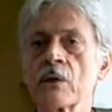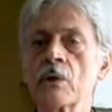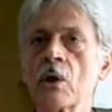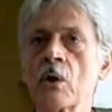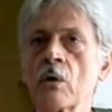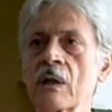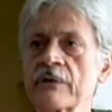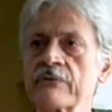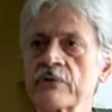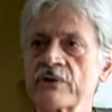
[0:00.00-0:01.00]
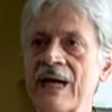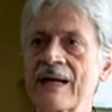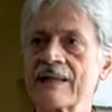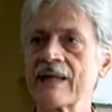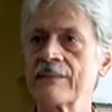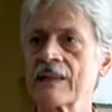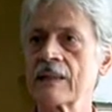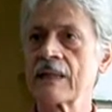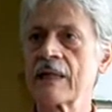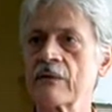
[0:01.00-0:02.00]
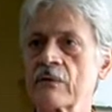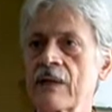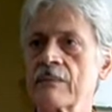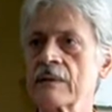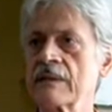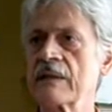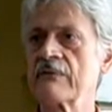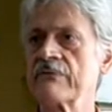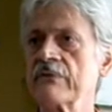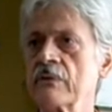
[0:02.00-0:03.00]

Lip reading: No, electroshock came in later, I believe.